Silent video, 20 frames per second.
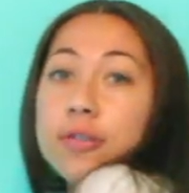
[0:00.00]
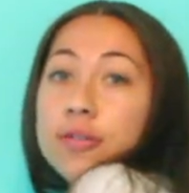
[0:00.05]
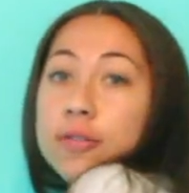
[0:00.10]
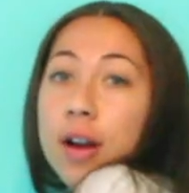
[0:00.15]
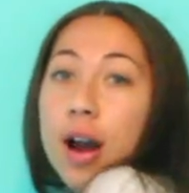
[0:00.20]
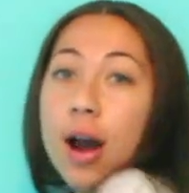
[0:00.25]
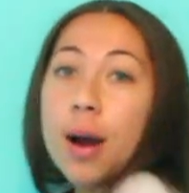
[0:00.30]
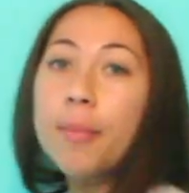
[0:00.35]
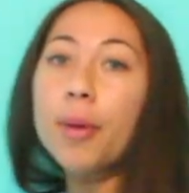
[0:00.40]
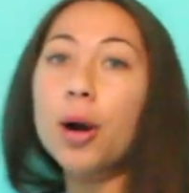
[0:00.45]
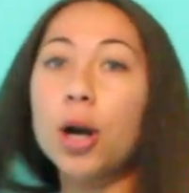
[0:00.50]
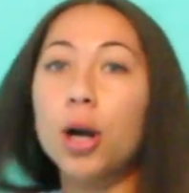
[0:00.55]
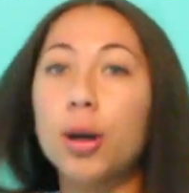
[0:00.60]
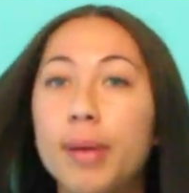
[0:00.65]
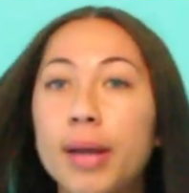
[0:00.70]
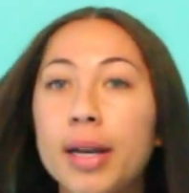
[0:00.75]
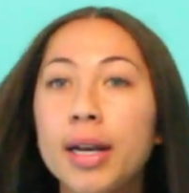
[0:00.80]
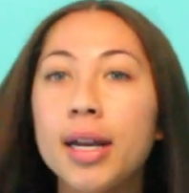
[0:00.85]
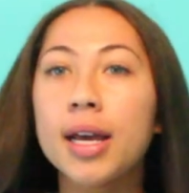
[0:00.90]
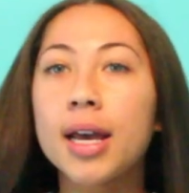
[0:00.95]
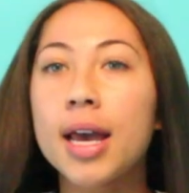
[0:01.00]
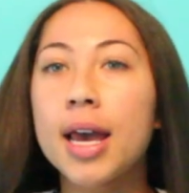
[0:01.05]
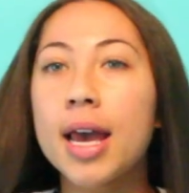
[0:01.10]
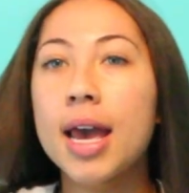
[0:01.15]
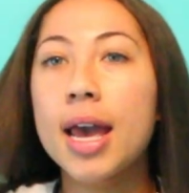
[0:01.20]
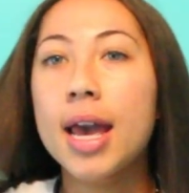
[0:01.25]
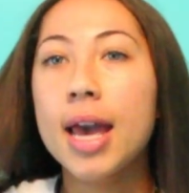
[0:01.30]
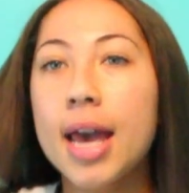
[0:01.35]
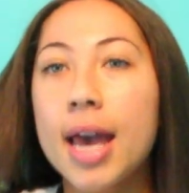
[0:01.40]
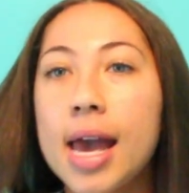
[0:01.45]
from Urban.
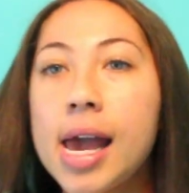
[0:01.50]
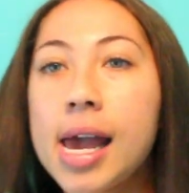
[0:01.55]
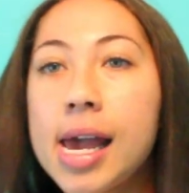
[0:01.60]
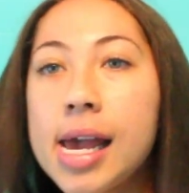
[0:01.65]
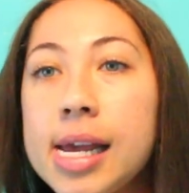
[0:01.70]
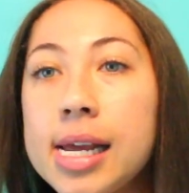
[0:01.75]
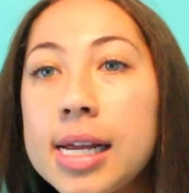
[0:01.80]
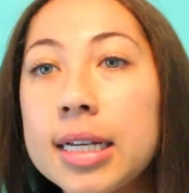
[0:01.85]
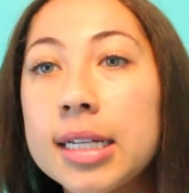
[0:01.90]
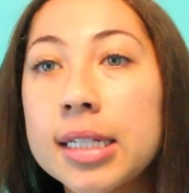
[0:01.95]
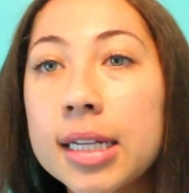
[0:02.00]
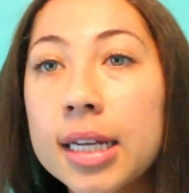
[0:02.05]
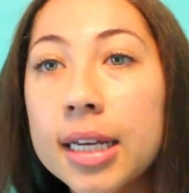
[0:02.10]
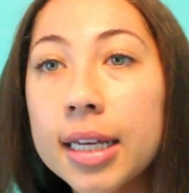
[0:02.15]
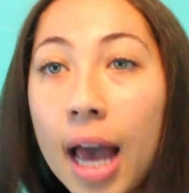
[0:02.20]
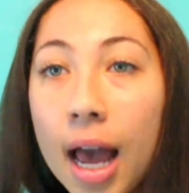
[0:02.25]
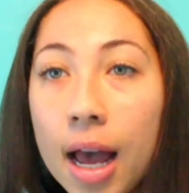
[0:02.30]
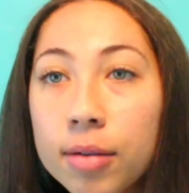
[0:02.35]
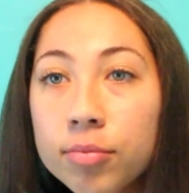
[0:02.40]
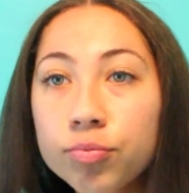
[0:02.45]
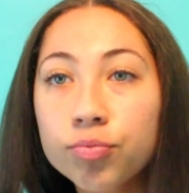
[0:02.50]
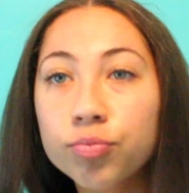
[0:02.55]
And yeah,